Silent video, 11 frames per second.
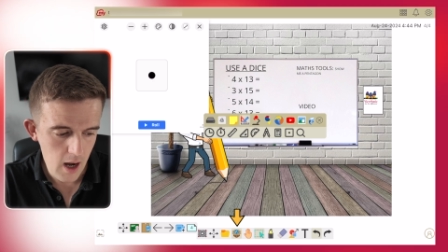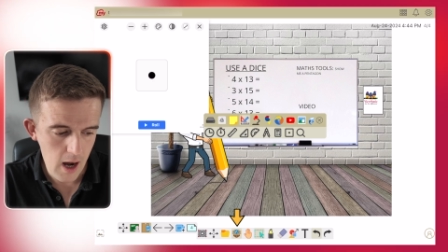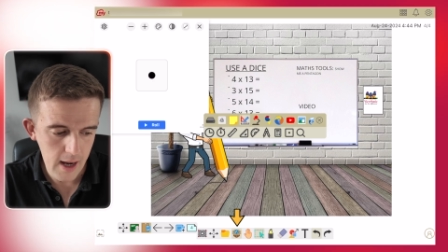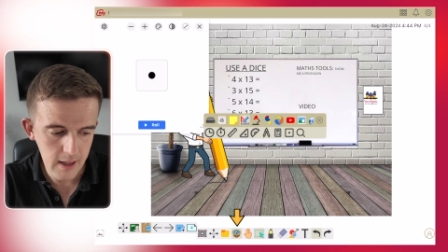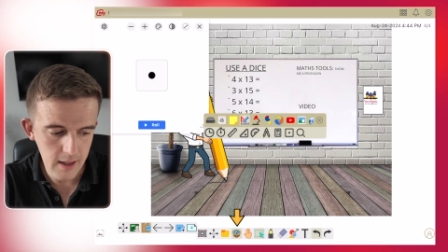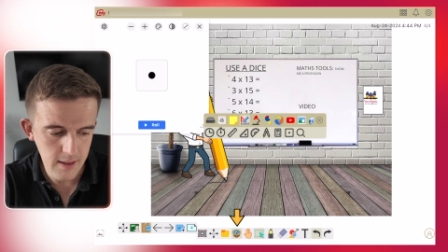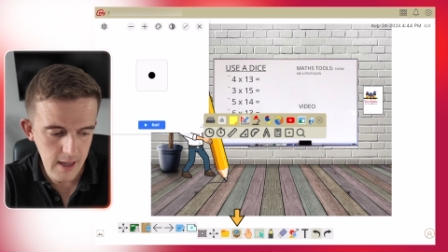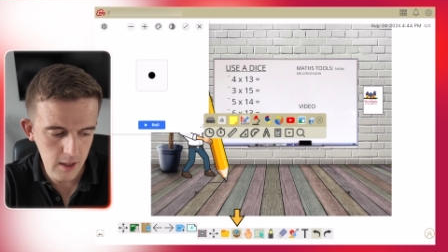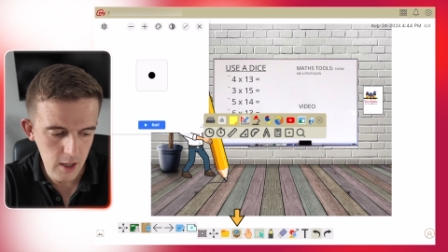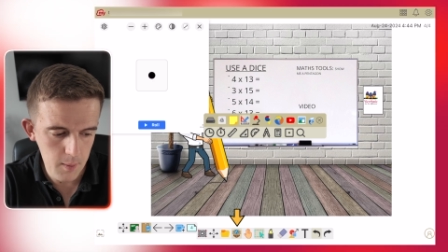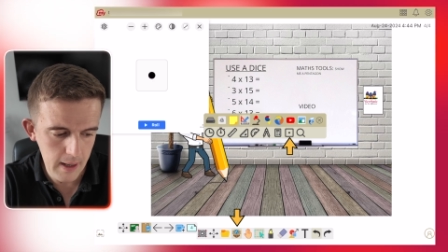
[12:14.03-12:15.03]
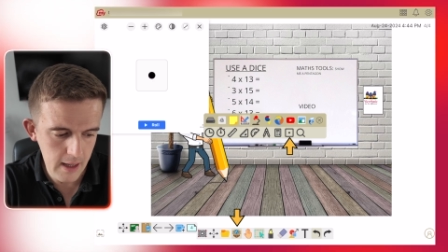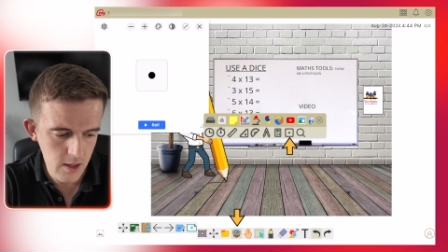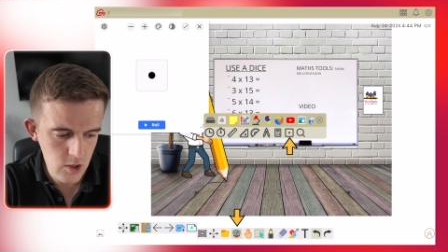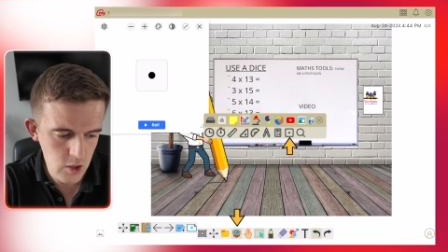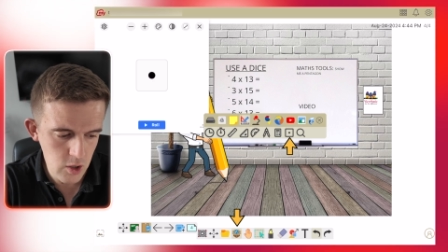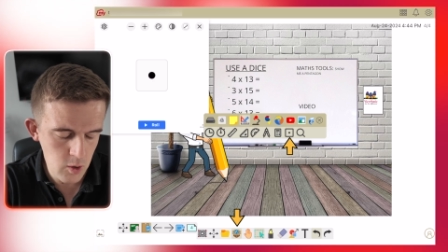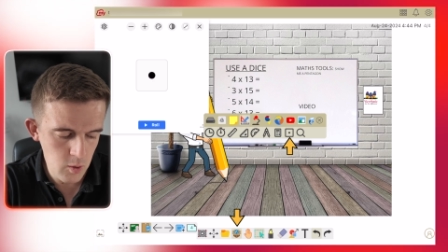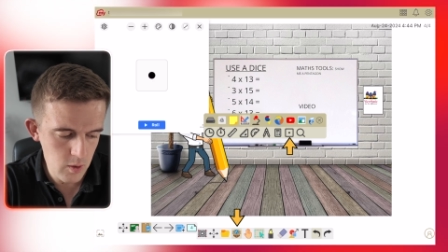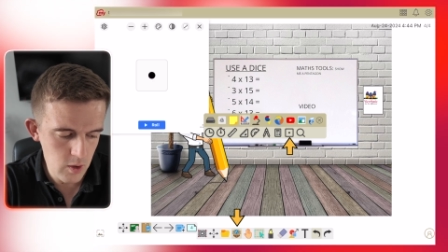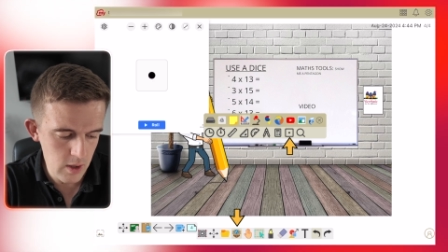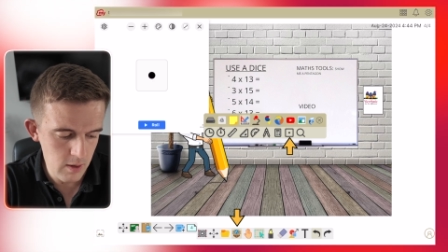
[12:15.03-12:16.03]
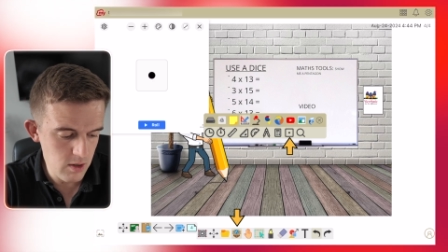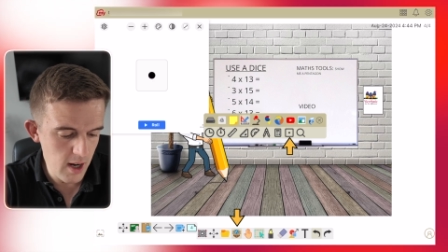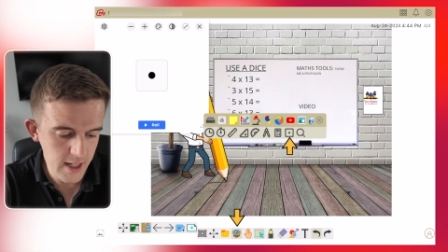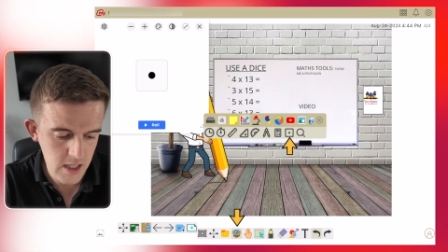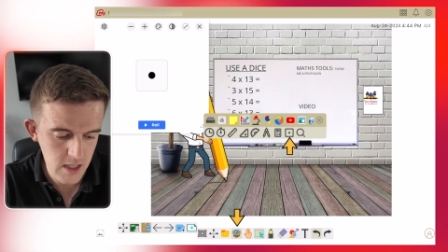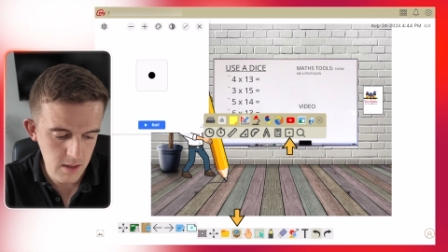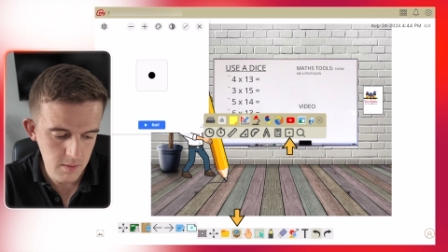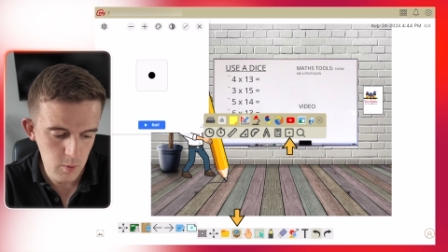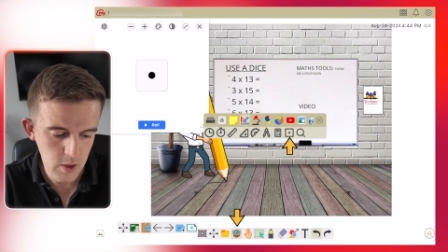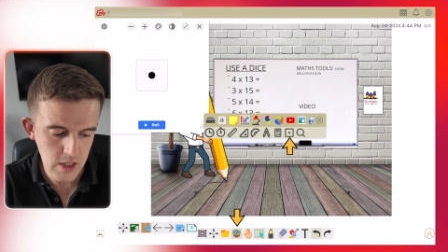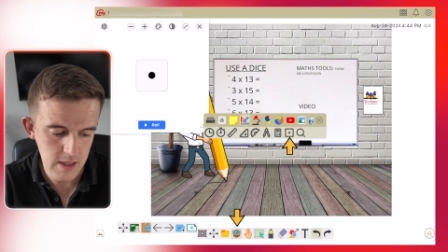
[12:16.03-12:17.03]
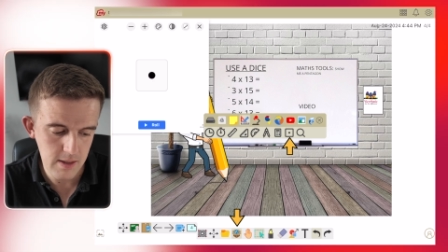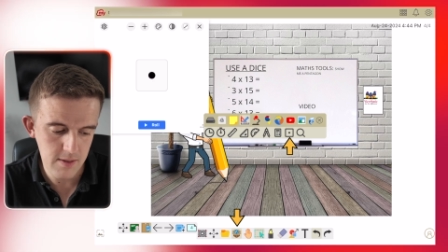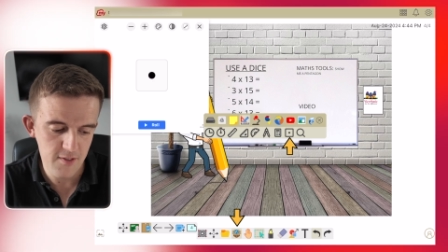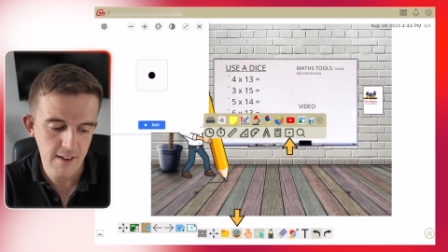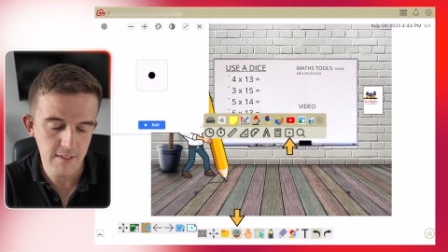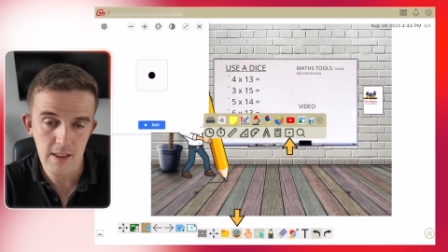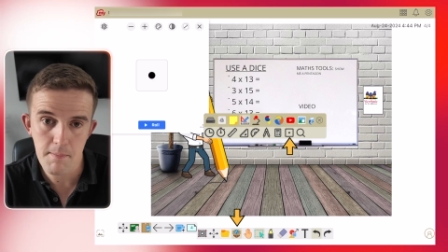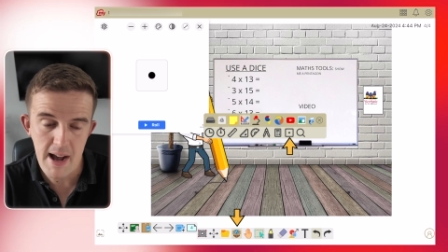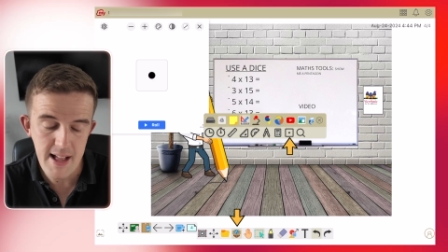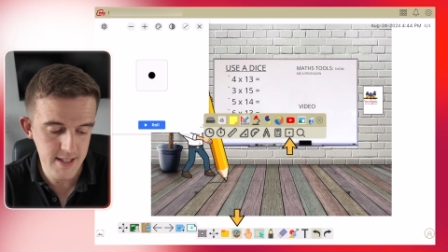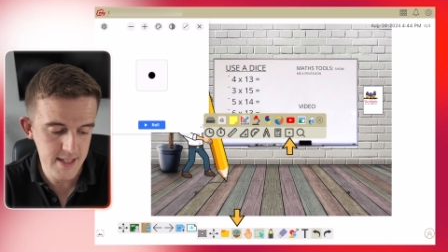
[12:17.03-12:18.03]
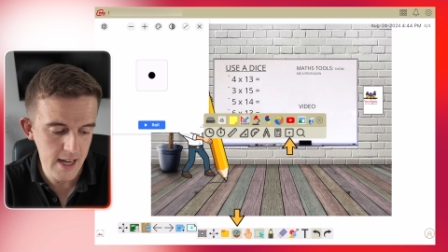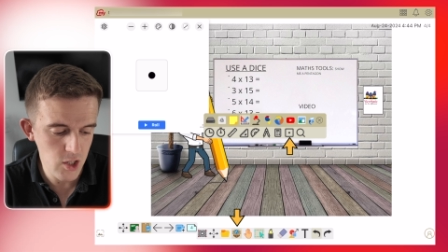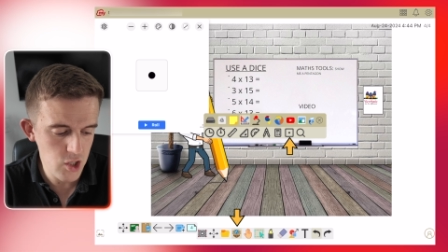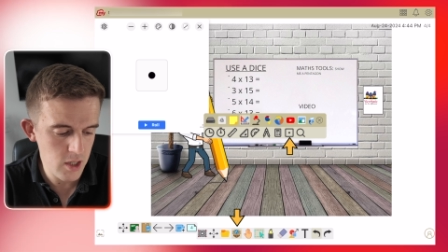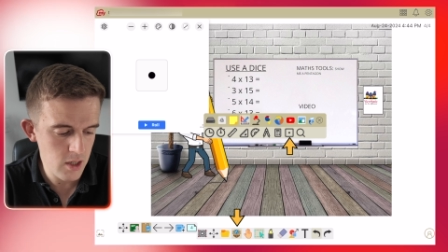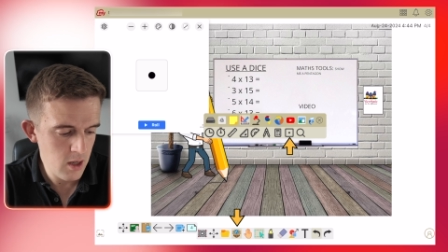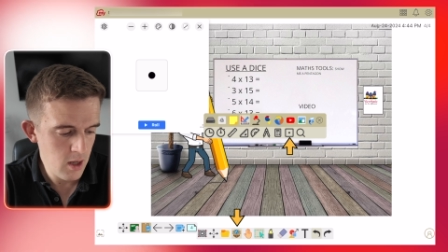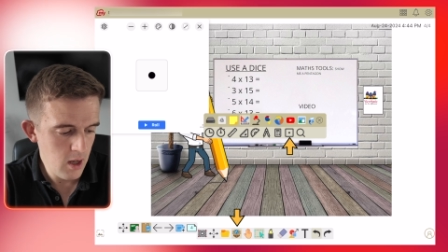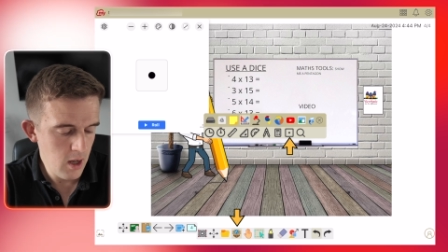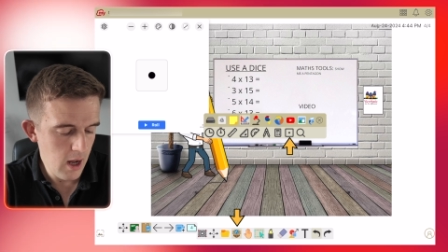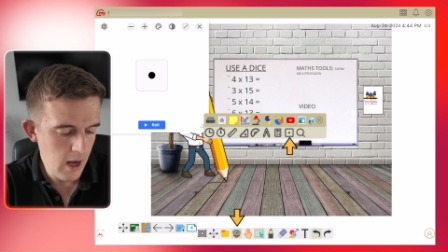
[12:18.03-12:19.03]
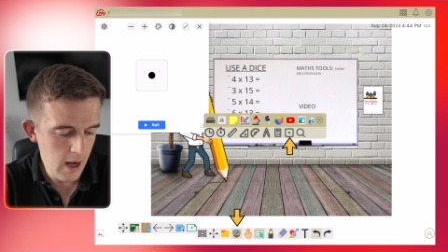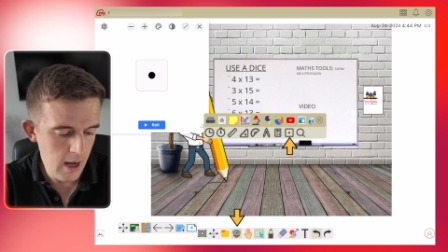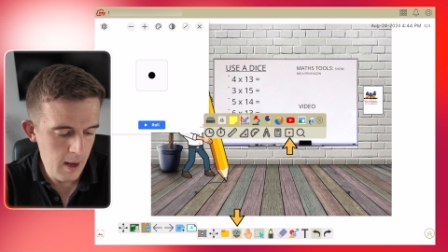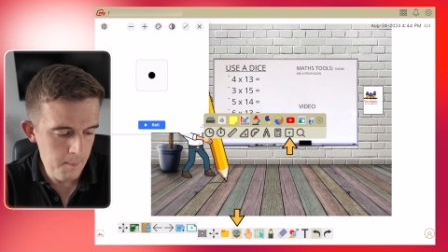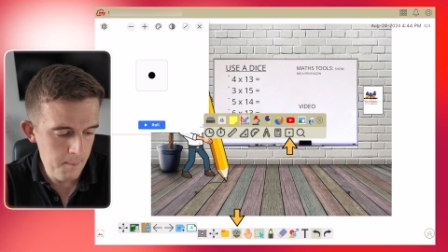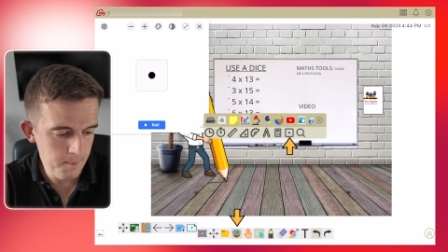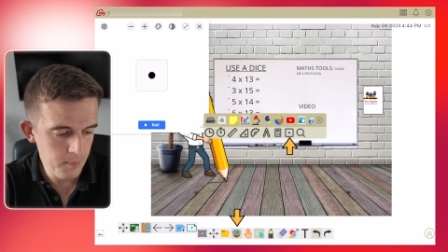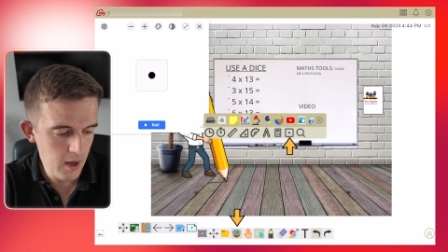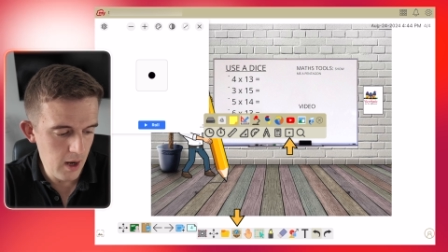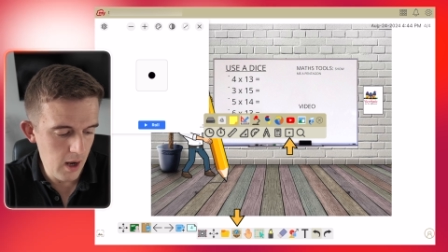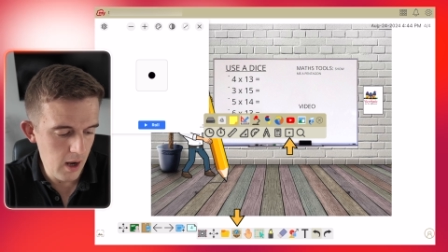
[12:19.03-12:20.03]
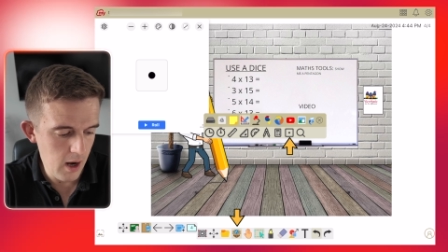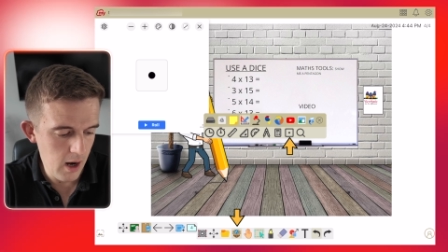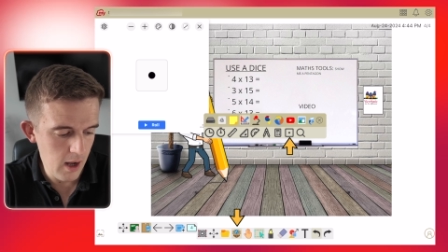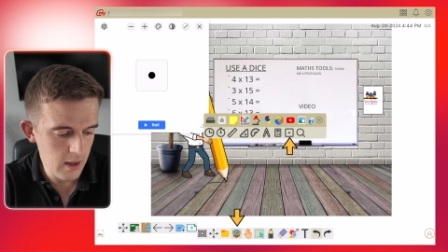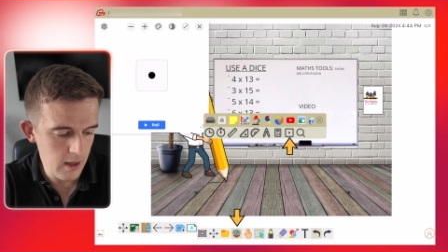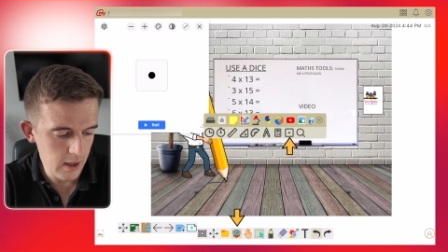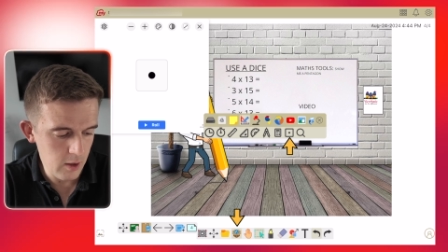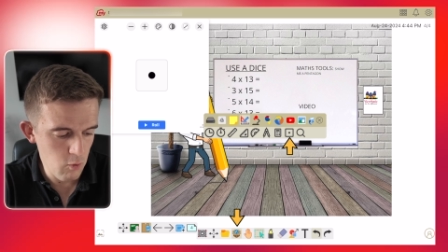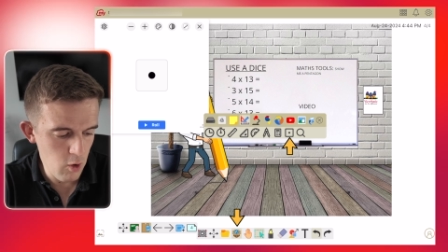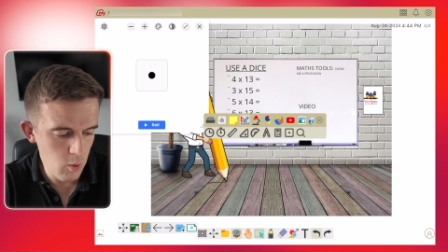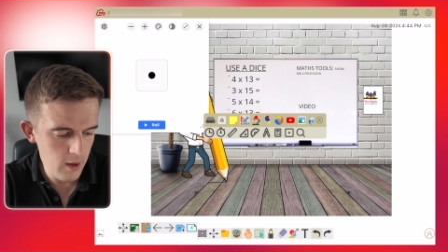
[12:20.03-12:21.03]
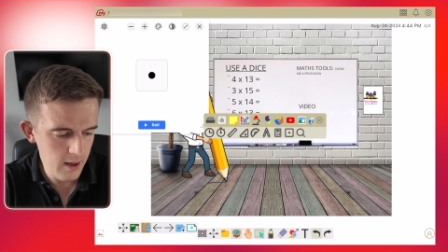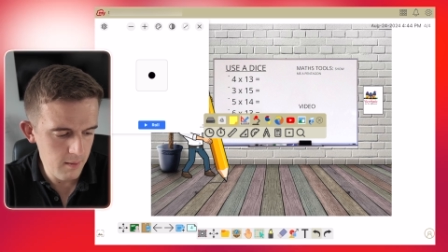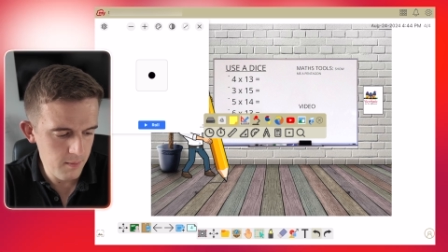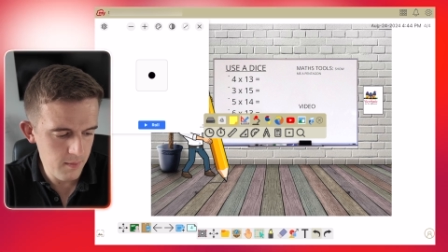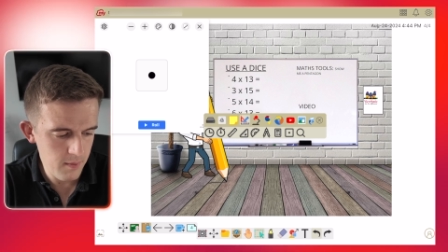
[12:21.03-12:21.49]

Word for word: I can then go into the dice, which is it's found in the math section. Um, and then I can roll it.